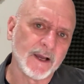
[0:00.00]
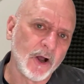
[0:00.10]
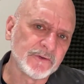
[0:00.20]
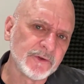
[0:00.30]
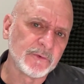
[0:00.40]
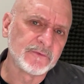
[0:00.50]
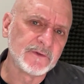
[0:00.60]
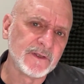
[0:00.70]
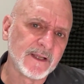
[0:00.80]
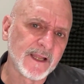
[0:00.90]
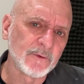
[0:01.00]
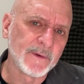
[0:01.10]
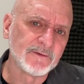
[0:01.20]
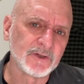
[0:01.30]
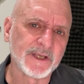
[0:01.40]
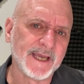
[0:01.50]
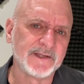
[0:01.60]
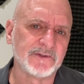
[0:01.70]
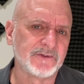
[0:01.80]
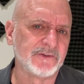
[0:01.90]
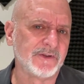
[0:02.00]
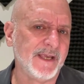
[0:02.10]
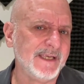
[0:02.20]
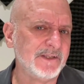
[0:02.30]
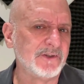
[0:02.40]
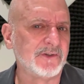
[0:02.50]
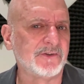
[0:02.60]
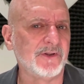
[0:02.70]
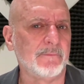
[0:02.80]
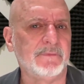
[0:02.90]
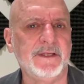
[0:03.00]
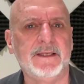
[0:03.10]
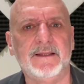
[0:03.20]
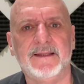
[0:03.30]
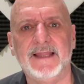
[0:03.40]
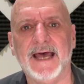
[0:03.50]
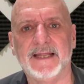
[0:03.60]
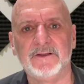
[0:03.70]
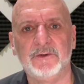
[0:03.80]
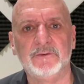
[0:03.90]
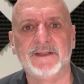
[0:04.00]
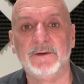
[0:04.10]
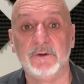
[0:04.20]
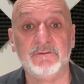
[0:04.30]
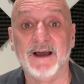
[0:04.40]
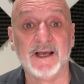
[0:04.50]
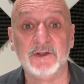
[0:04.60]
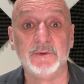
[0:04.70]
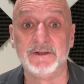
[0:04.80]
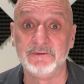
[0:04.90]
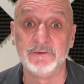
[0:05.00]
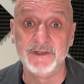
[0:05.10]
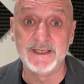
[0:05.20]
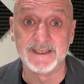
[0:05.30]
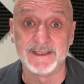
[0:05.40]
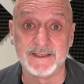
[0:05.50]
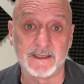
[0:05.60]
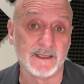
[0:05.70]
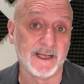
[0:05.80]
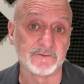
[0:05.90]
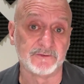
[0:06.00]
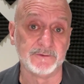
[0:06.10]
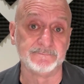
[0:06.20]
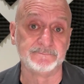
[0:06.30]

Also, another way of looking at it is to say, is it something that they would value if you did it in the classroom?